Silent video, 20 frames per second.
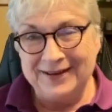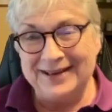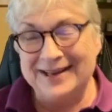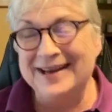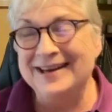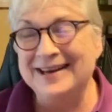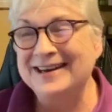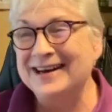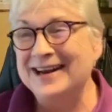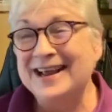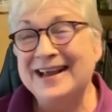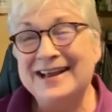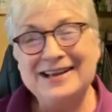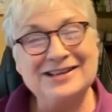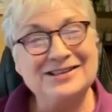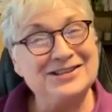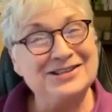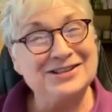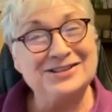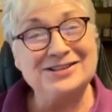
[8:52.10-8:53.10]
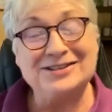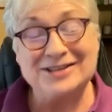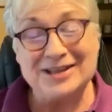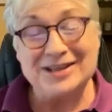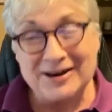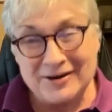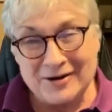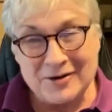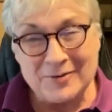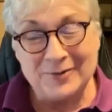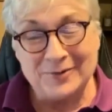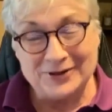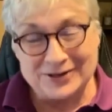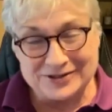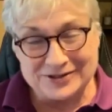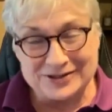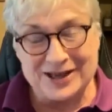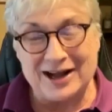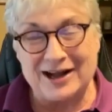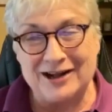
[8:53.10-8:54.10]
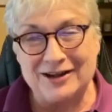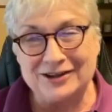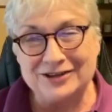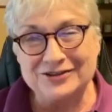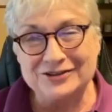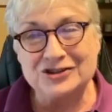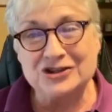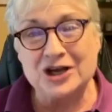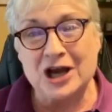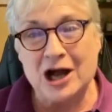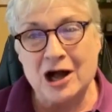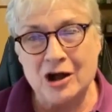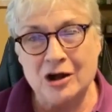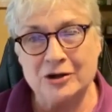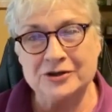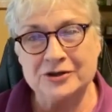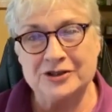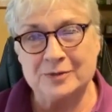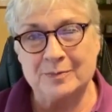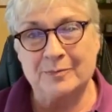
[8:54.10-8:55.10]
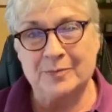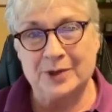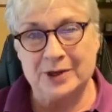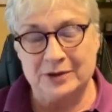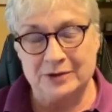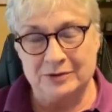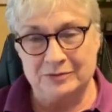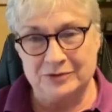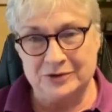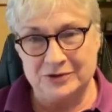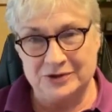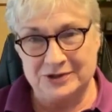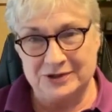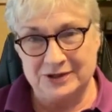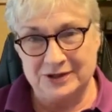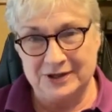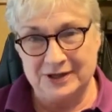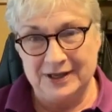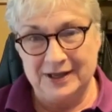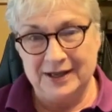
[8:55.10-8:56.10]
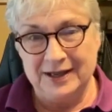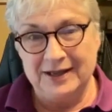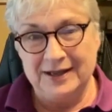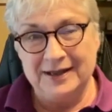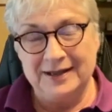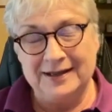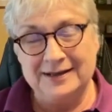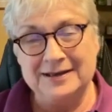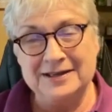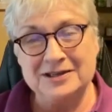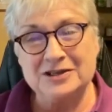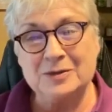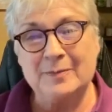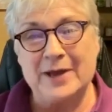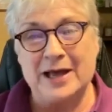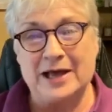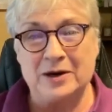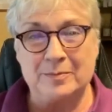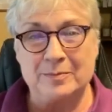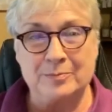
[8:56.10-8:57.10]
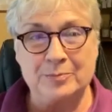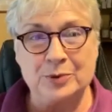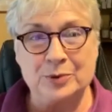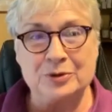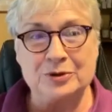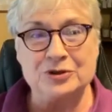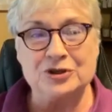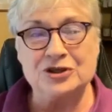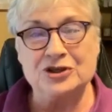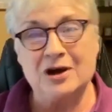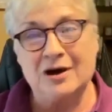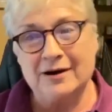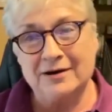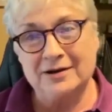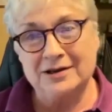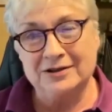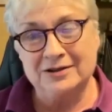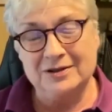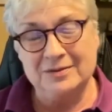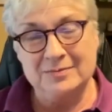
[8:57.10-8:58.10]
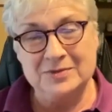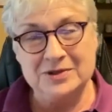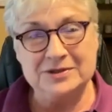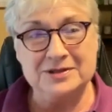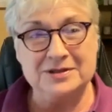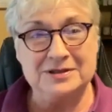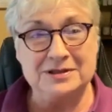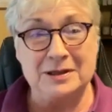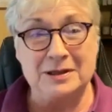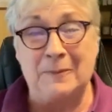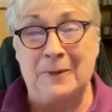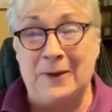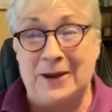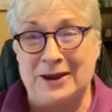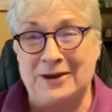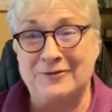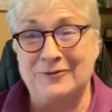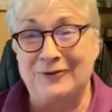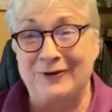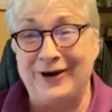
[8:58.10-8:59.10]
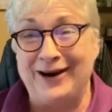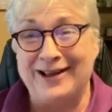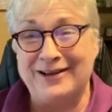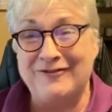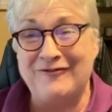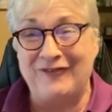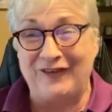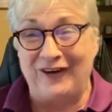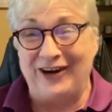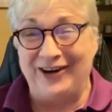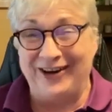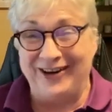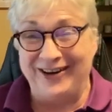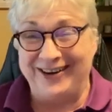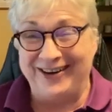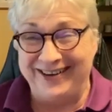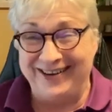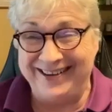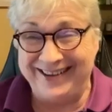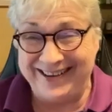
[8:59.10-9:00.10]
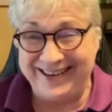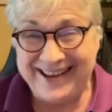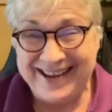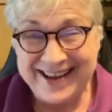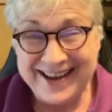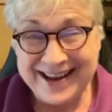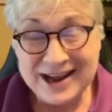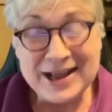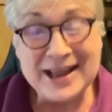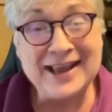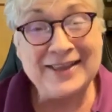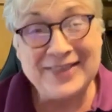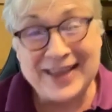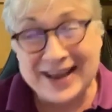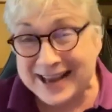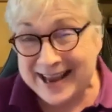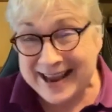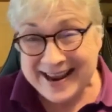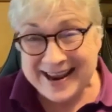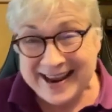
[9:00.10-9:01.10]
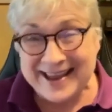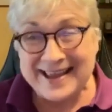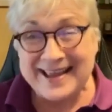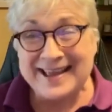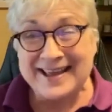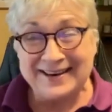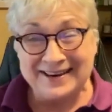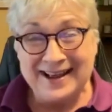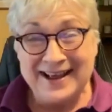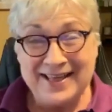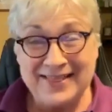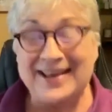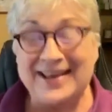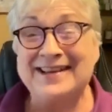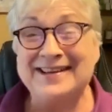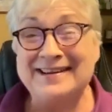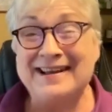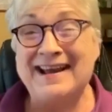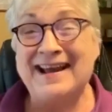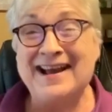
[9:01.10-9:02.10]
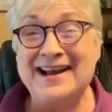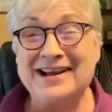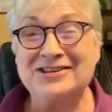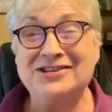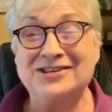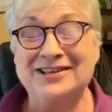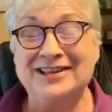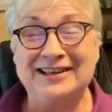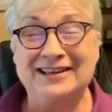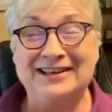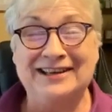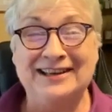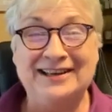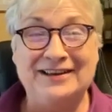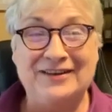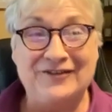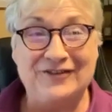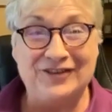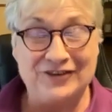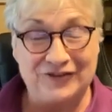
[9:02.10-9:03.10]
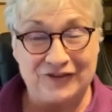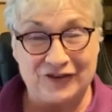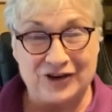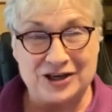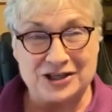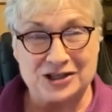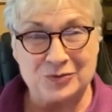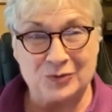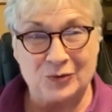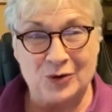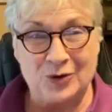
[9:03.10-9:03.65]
and it's just terrible. It's called Jaws Bones, and it's about a bull shark in the Mississippi River. And they can actually live in fresh